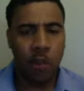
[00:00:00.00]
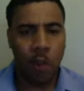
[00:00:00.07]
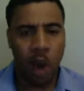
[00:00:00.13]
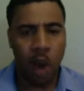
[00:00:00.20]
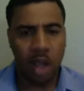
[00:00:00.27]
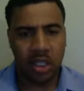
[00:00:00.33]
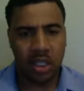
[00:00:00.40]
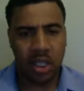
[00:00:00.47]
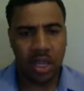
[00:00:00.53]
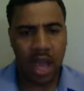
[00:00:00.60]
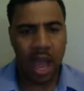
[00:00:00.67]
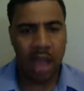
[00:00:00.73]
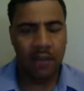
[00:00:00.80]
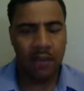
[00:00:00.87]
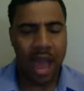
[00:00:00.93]
Washington
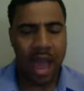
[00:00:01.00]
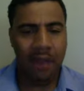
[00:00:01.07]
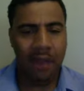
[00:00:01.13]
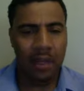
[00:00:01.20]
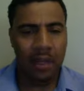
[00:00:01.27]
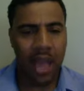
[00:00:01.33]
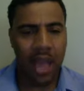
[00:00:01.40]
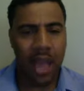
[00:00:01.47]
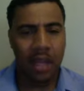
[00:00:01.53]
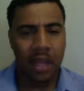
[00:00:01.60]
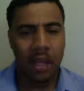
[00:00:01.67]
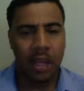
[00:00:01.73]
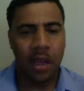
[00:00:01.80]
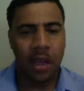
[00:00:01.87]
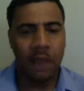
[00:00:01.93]

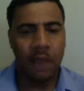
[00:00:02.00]
advocated